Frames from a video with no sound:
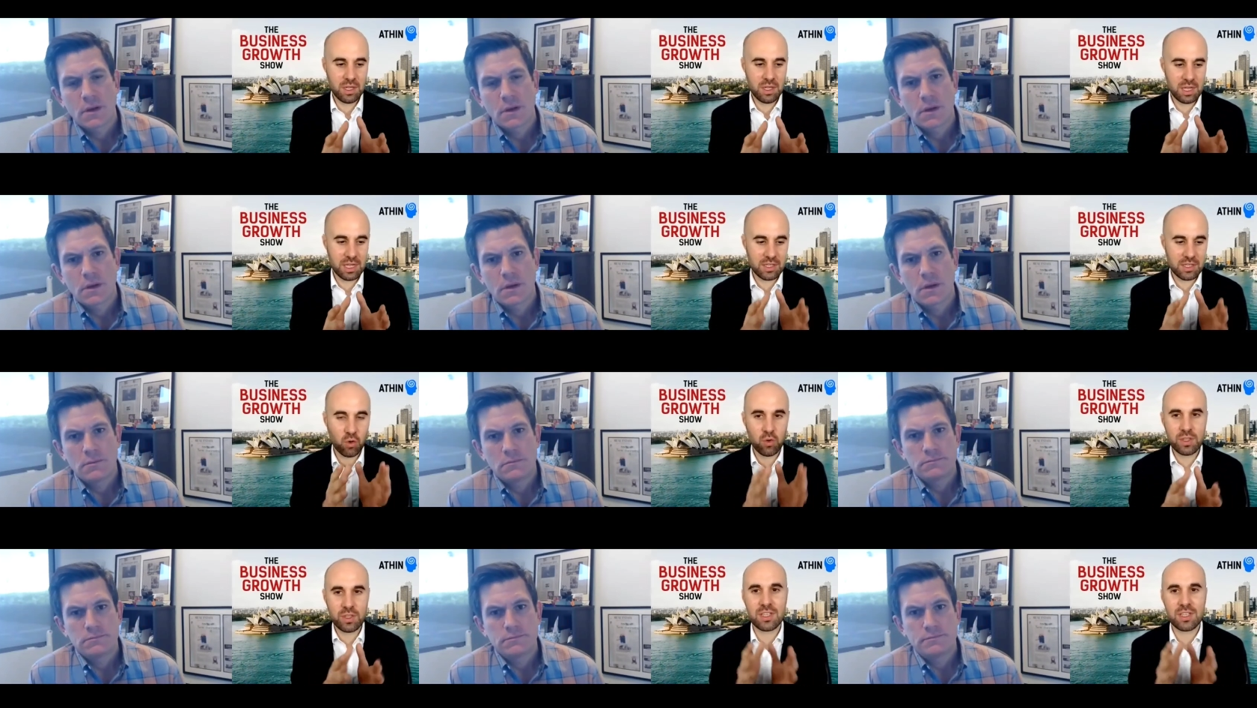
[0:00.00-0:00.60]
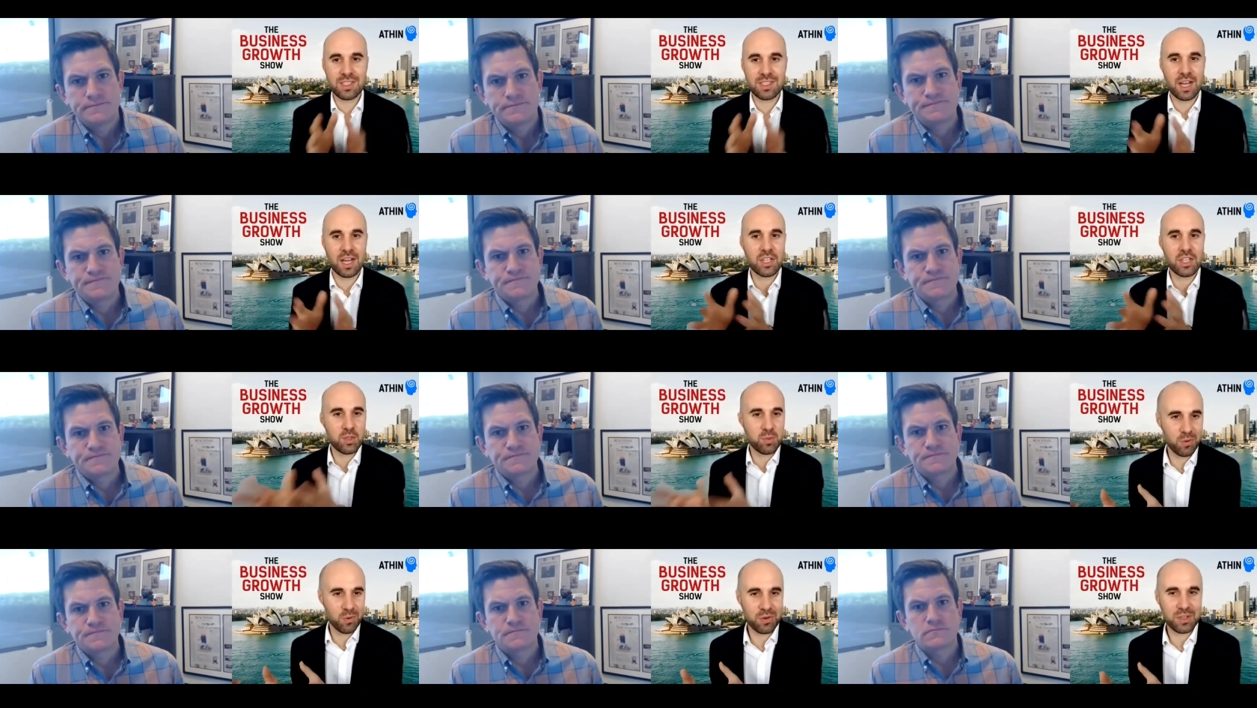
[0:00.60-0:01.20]
Speaker 1: it's all these
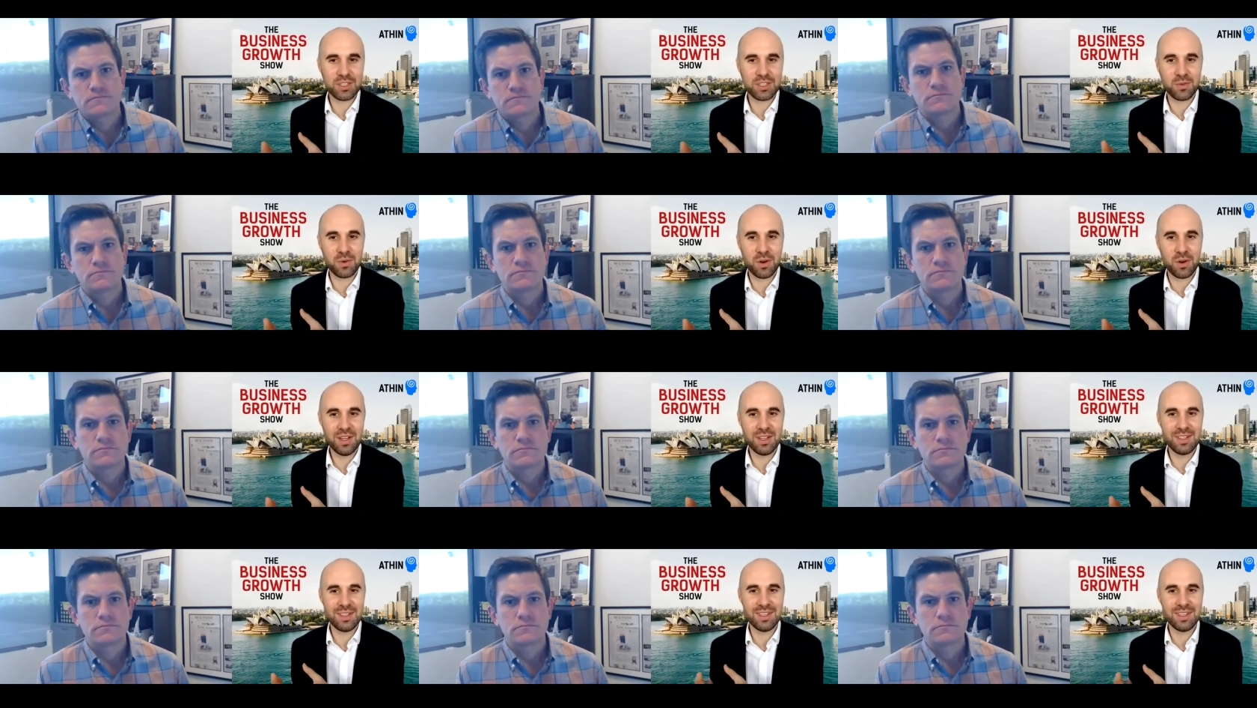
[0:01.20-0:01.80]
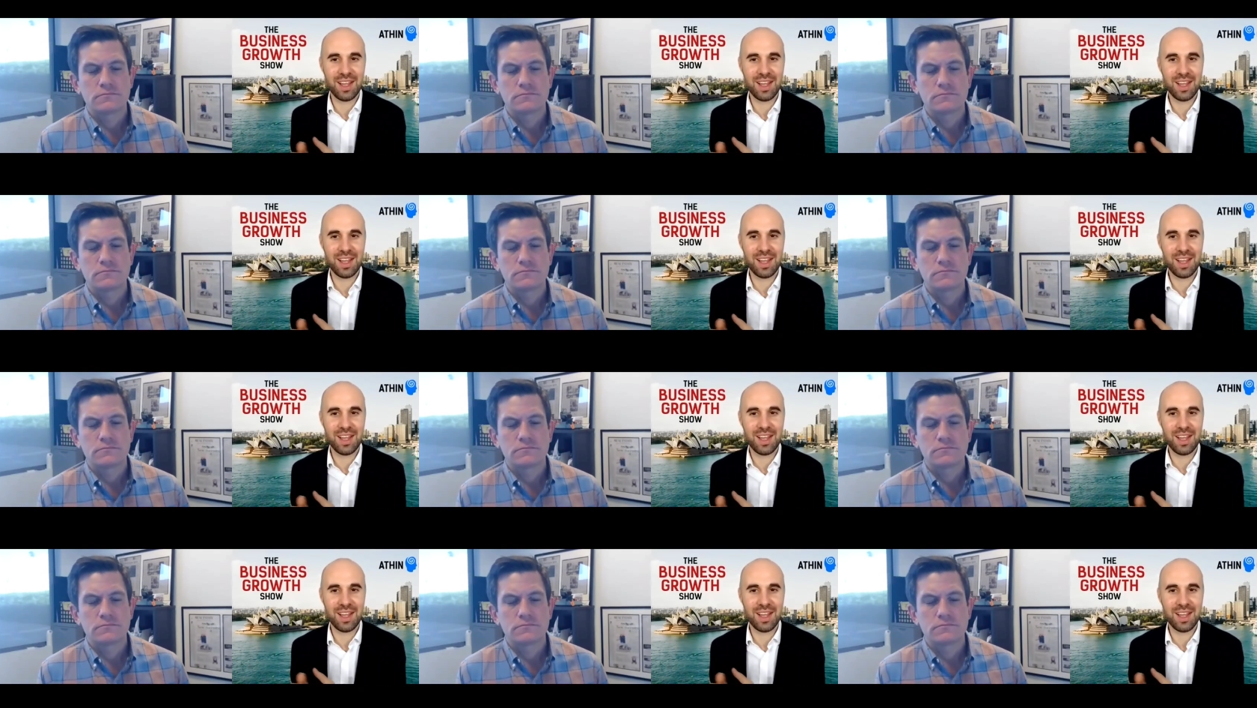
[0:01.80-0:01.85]
touch points, right?